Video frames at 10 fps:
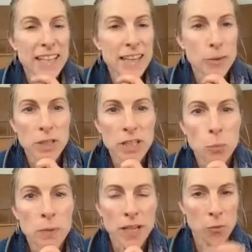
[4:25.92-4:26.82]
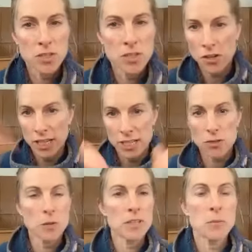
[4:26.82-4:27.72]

I think we can open, once all the hands are lowered,